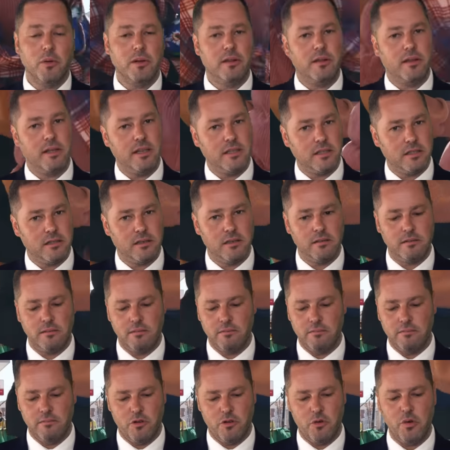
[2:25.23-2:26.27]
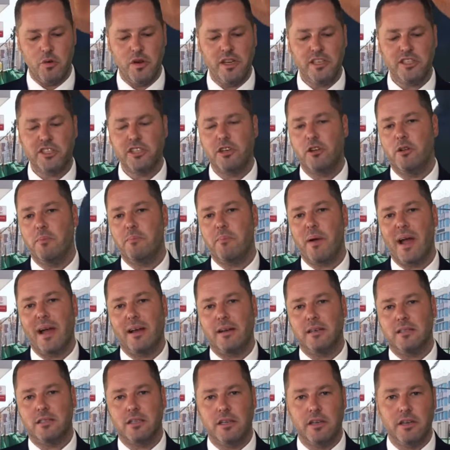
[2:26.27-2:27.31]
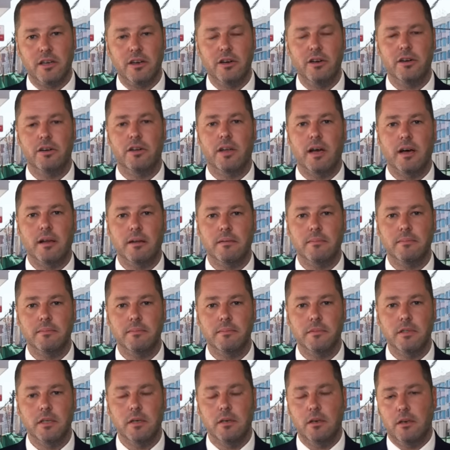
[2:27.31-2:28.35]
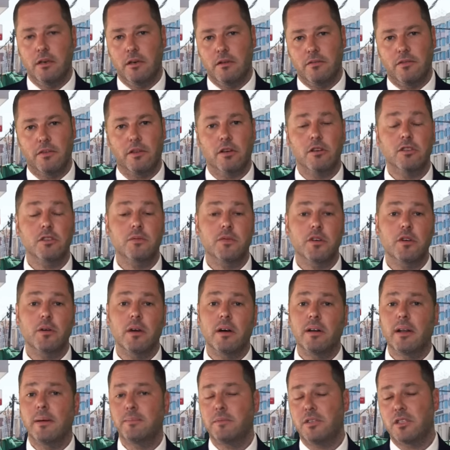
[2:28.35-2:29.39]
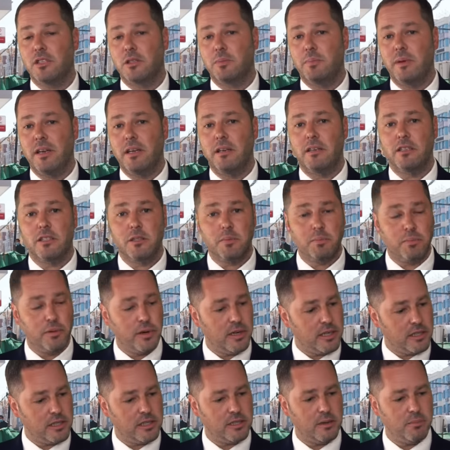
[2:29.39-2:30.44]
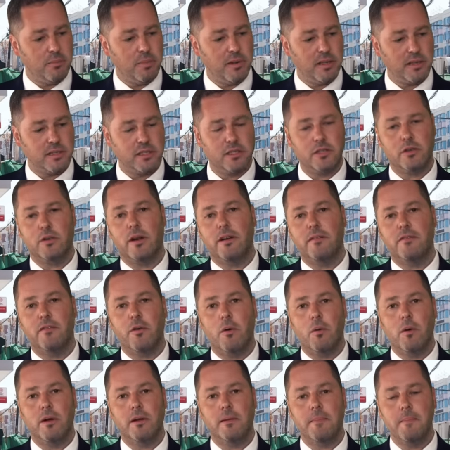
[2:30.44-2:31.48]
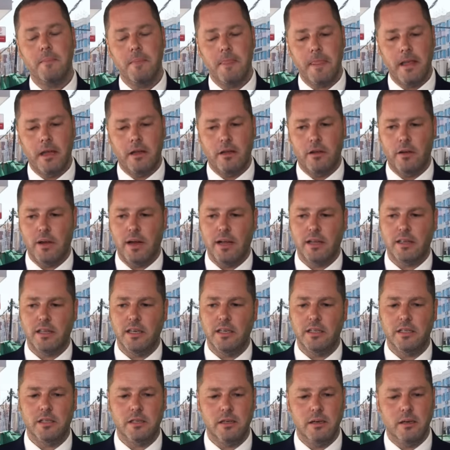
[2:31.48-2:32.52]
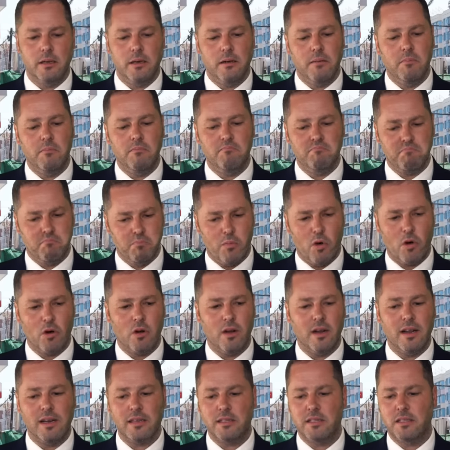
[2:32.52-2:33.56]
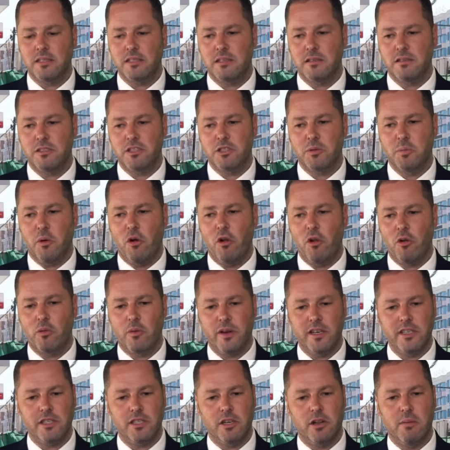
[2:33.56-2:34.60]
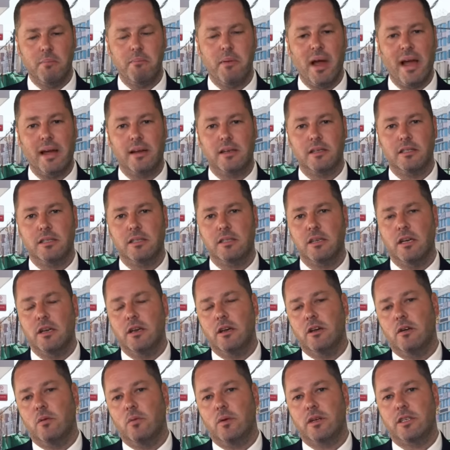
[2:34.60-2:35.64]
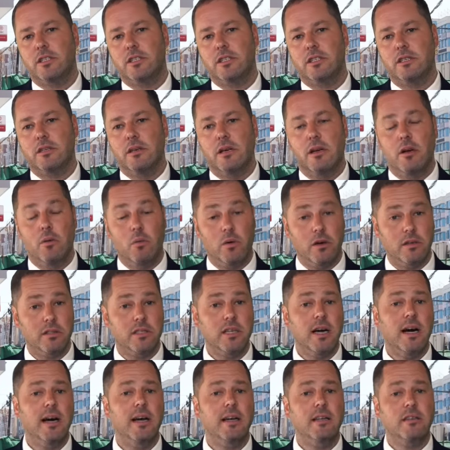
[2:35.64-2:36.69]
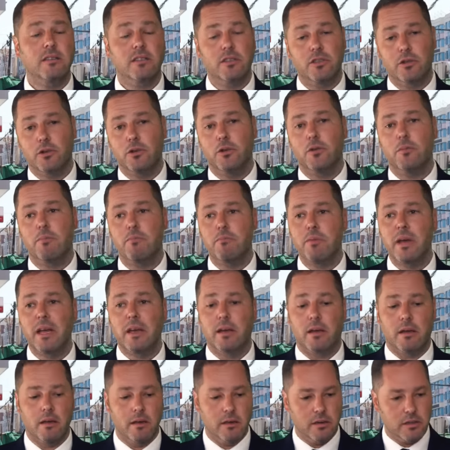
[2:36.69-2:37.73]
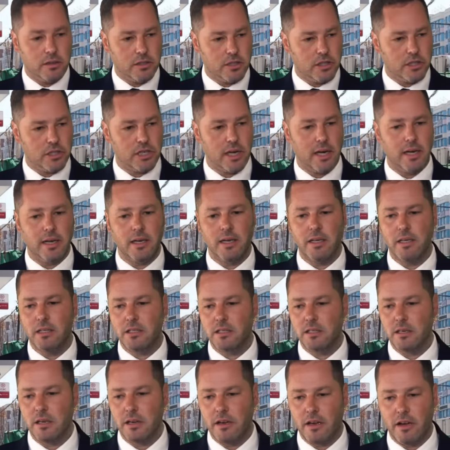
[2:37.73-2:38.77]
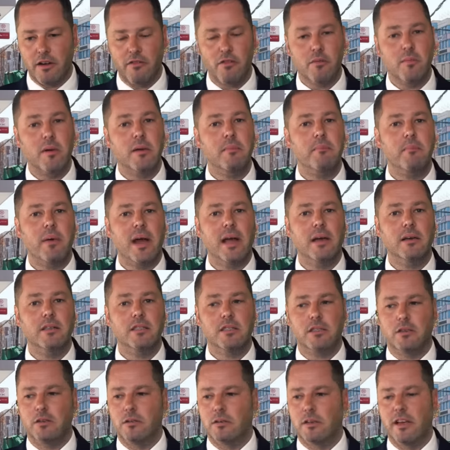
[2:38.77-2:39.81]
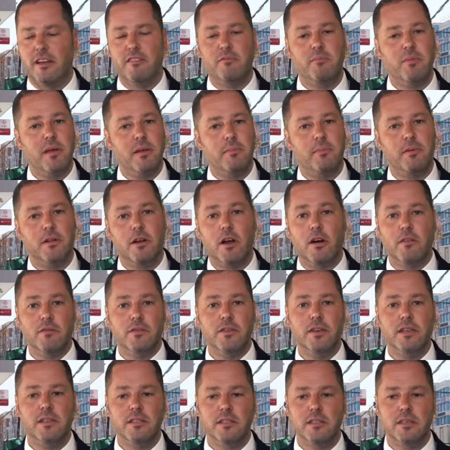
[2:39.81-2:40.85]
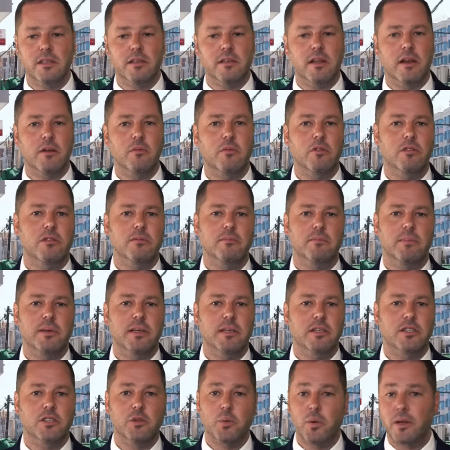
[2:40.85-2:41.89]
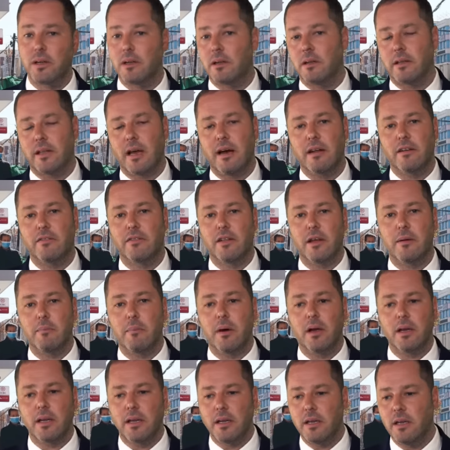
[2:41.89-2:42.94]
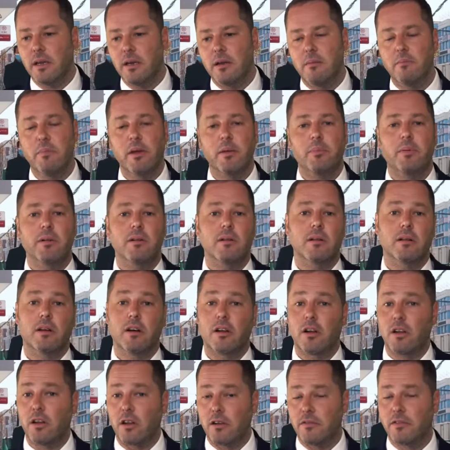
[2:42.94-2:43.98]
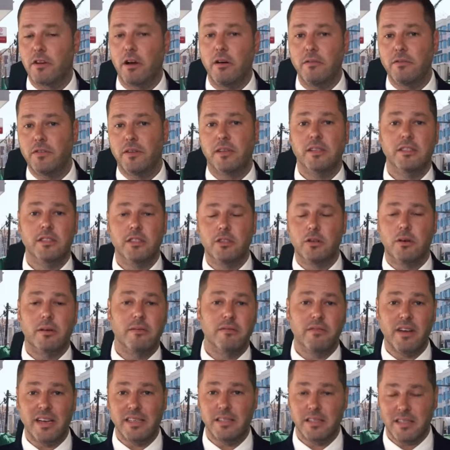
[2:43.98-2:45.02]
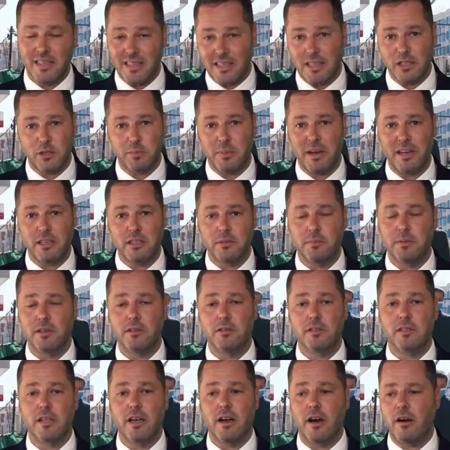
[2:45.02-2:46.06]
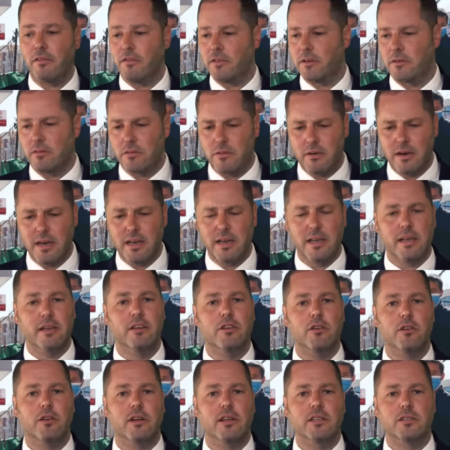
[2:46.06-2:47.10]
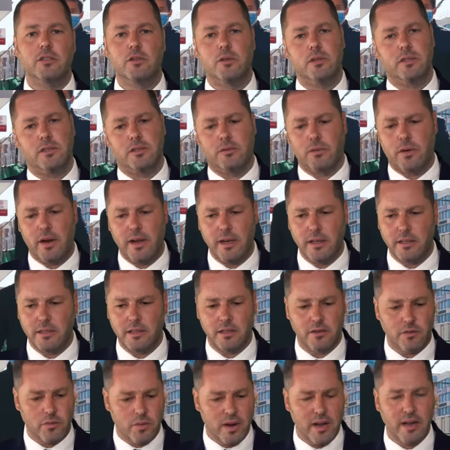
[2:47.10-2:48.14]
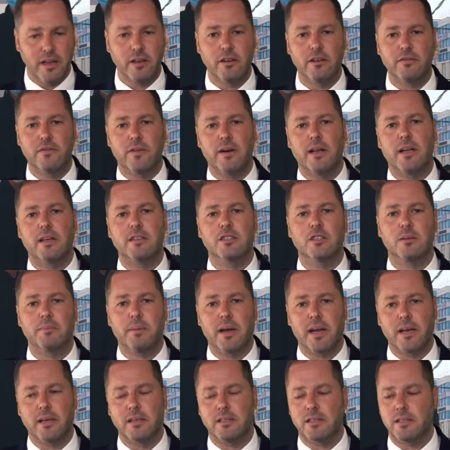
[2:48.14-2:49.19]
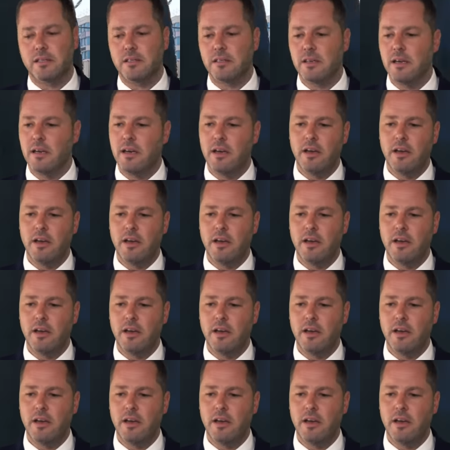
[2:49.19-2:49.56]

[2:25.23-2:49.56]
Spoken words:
with these regional banks in Henan. For those of you not up to speed, it's pretty simple and straightforward. You had these more or less small regional banks, which were tied to big Chinese government banks, so it gave people confidence that they wouldn't be swindled out of their money. People got a lot of confidence to invest in these banks because they offered really good interest rates and really good financial packages,